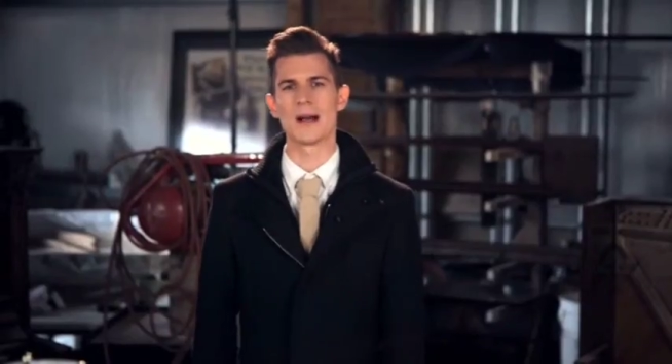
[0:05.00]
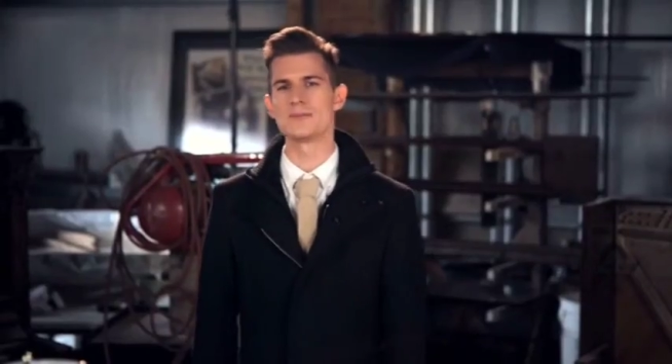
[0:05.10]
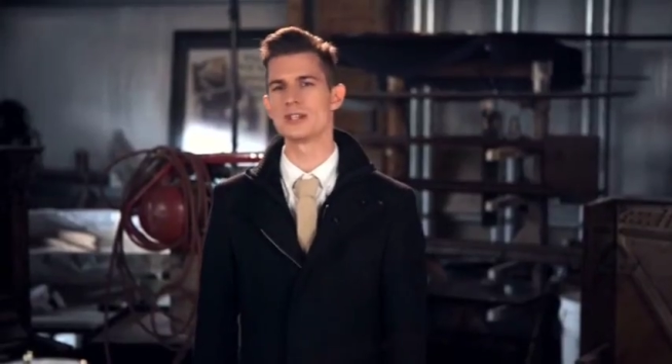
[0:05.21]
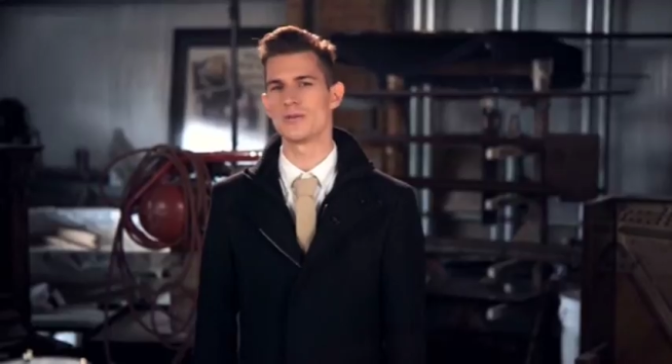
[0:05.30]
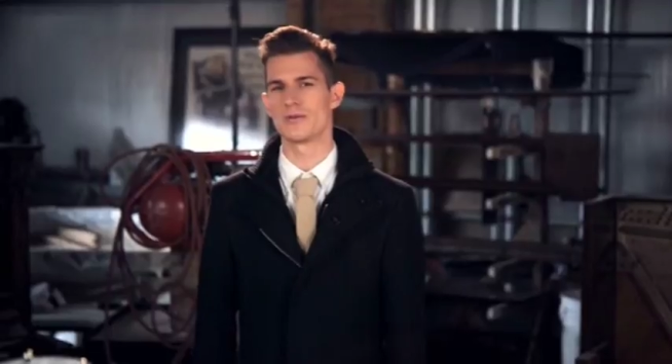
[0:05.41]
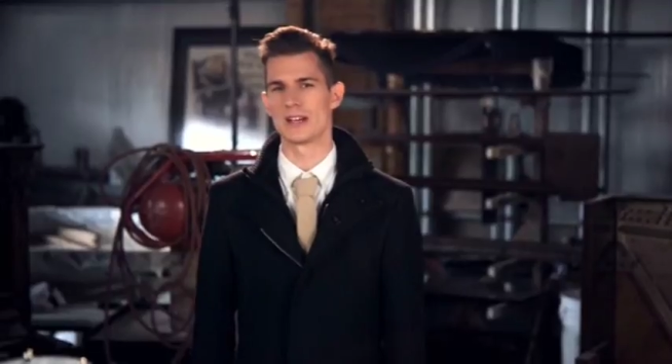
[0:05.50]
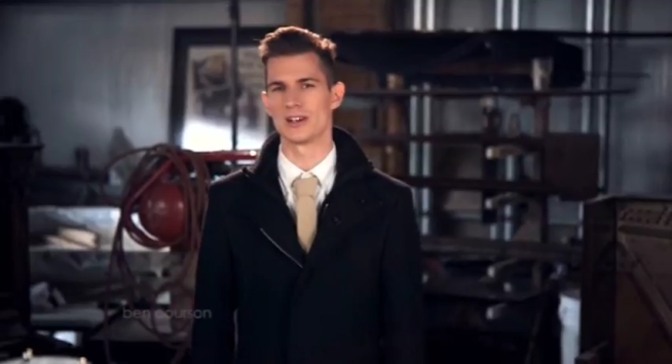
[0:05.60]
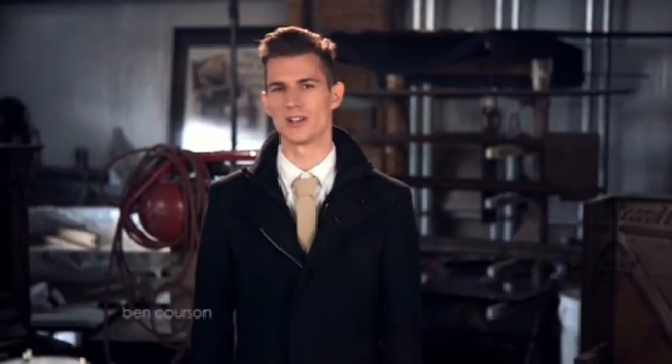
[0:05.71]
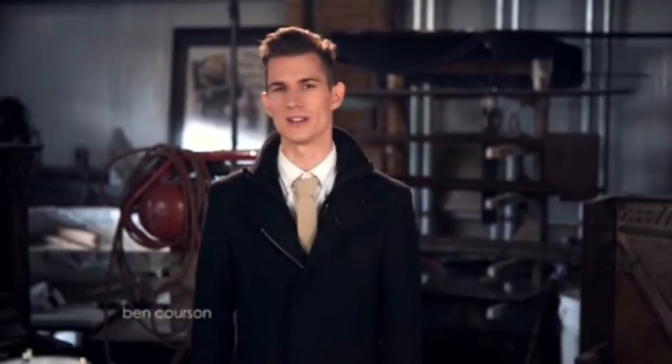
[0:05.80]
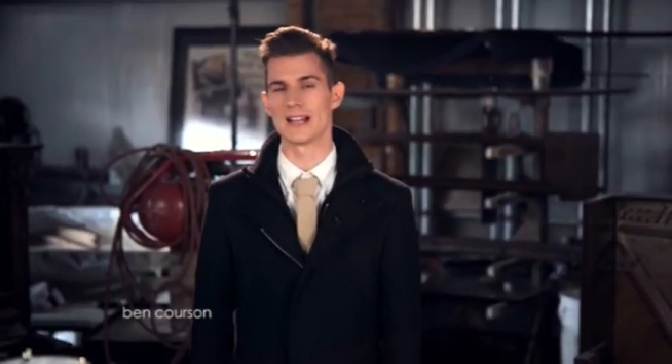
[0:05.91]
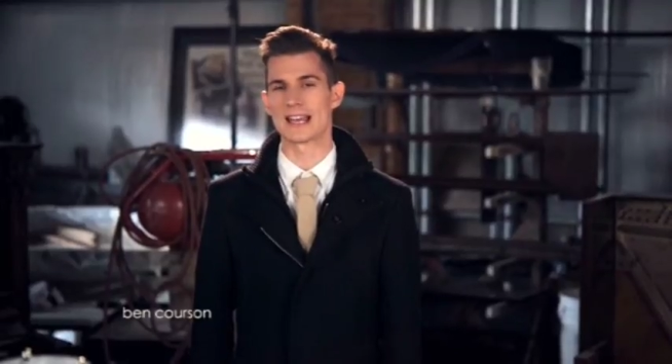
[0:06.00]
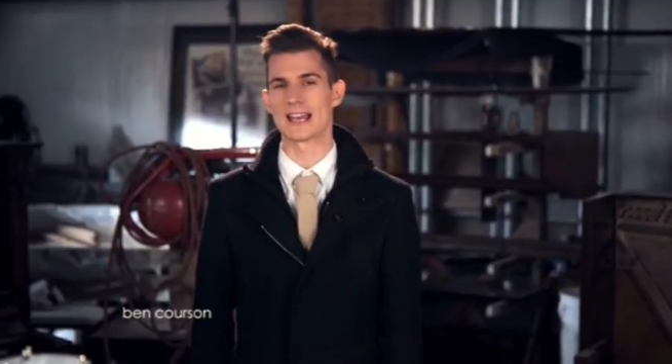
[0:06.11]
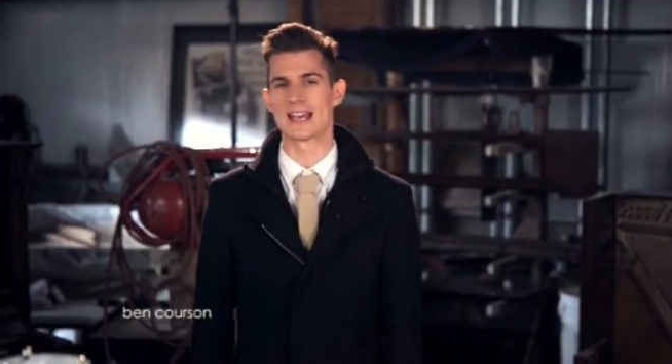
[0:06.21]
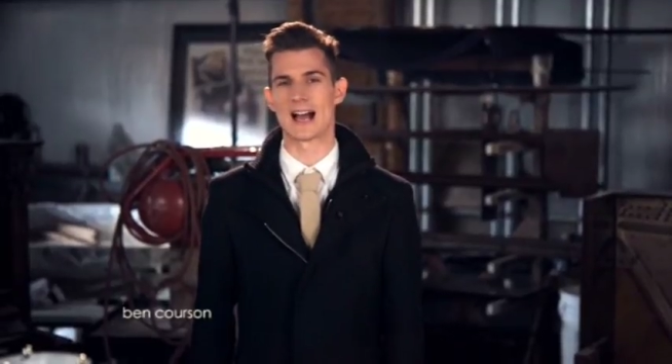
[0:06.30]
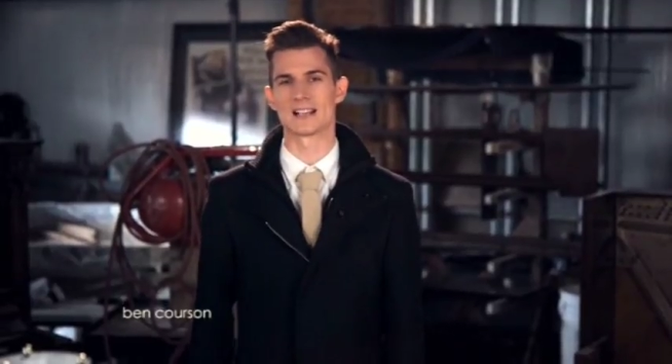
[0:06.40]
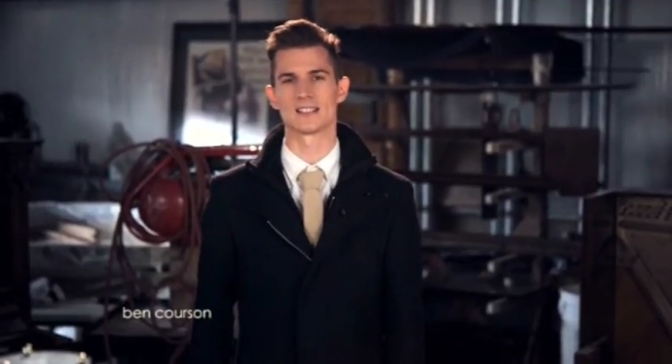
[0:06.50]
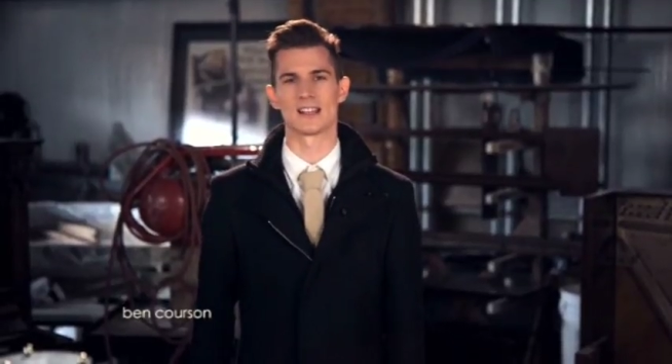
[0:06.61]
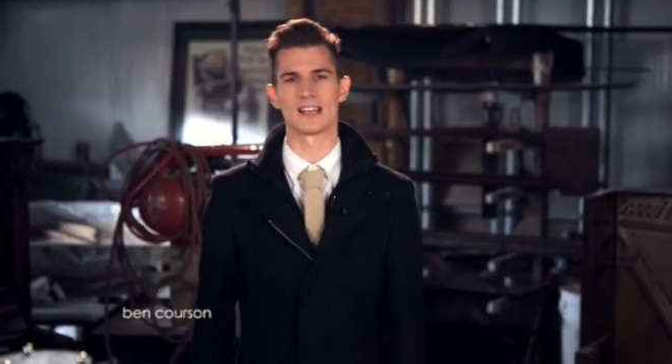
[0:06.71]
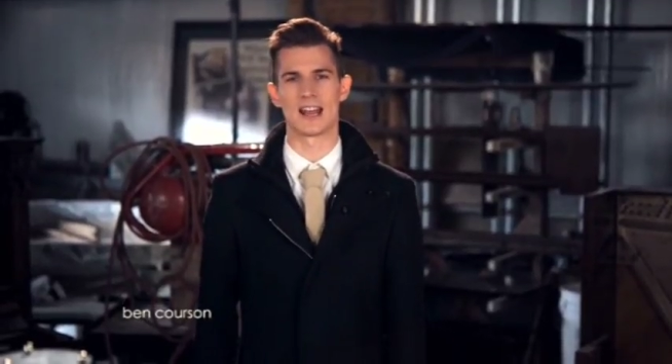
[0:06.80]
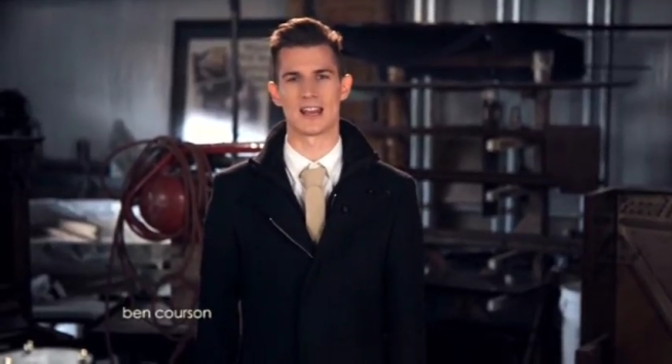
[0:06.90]
Perhaps you feel like a
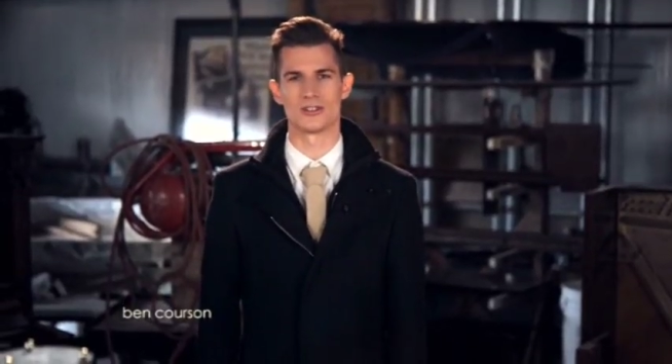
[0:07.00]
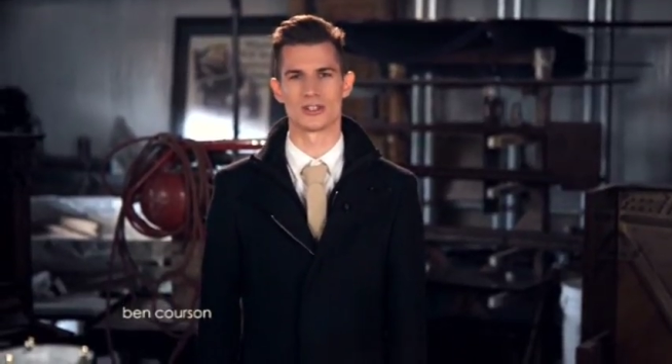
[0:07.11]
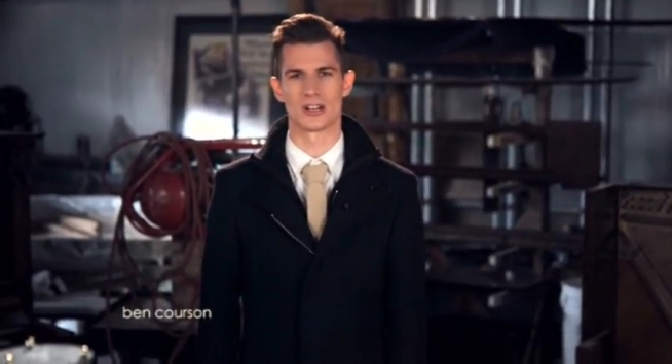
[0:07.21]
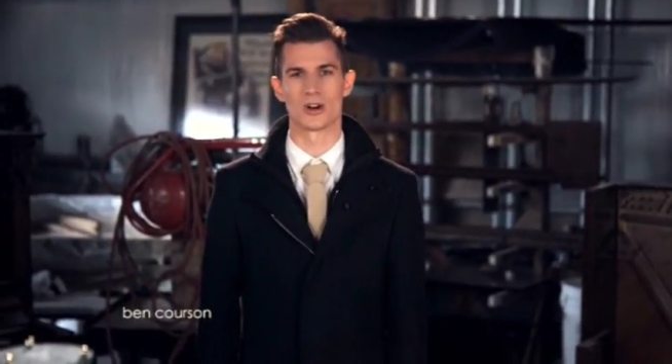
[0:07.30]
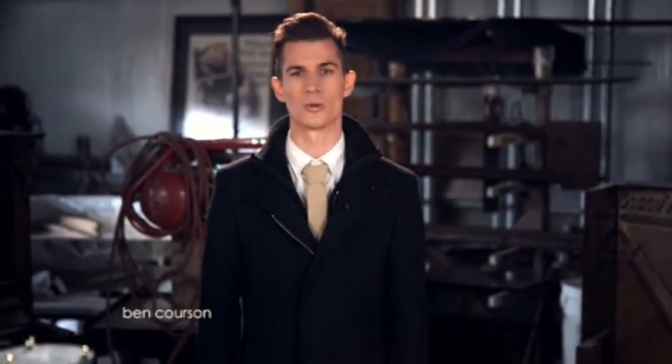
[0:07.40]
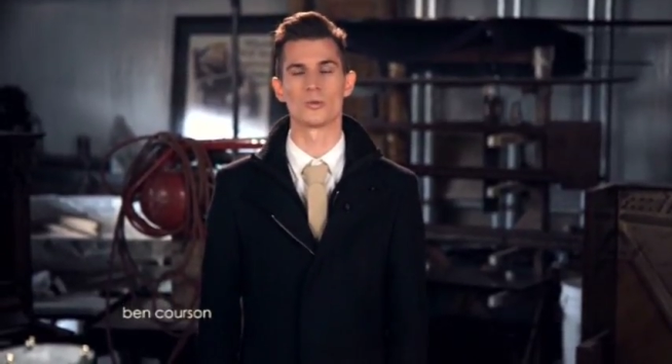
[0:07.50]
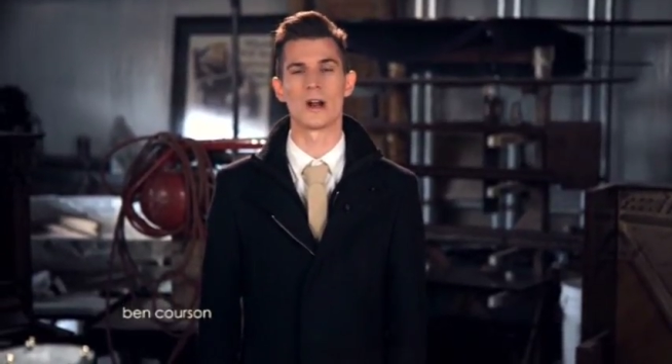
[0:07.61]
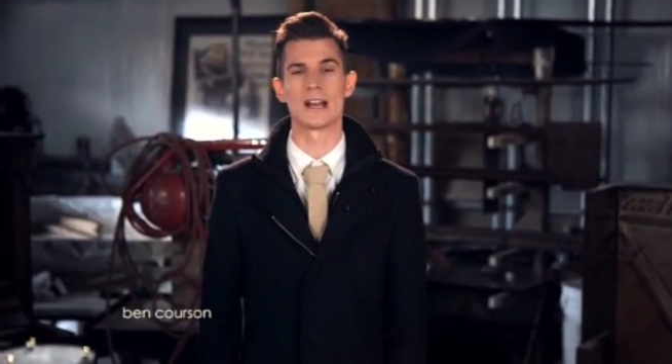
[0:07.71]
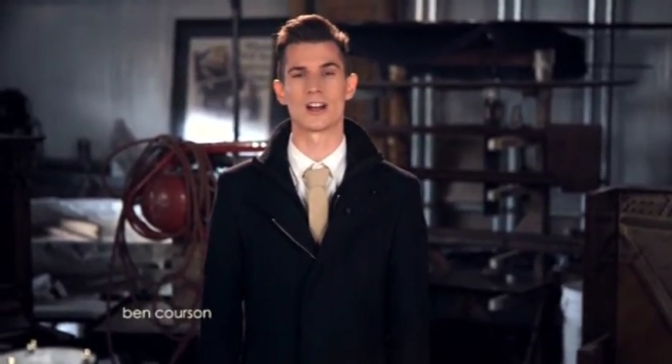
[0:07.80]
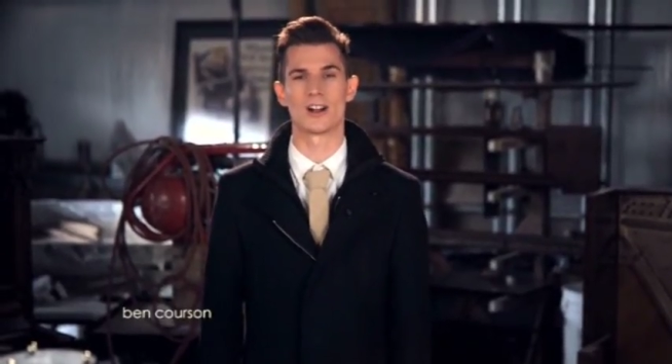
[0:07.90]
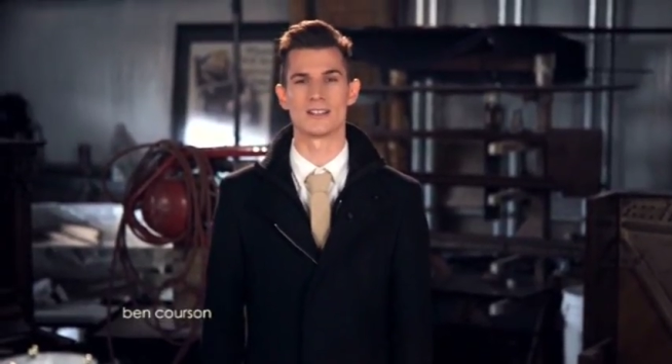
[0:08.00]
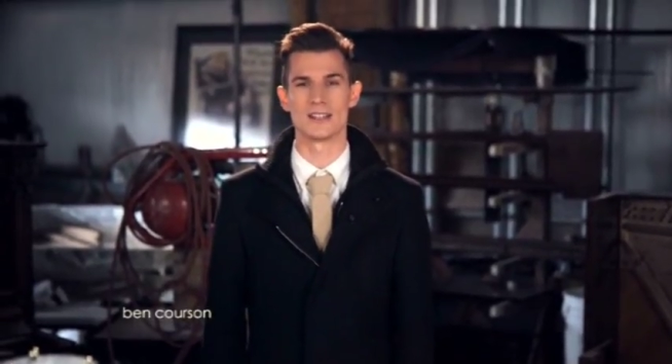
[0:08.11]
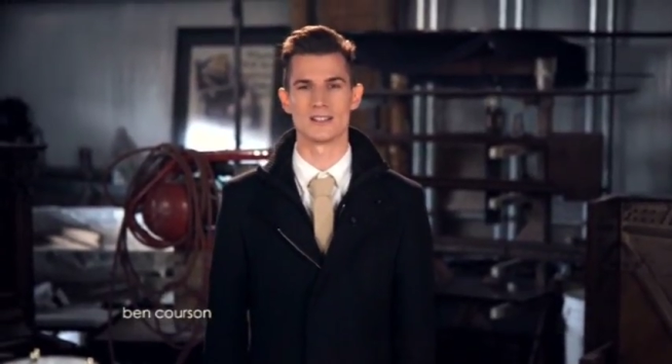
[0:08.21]
gasoline engine running on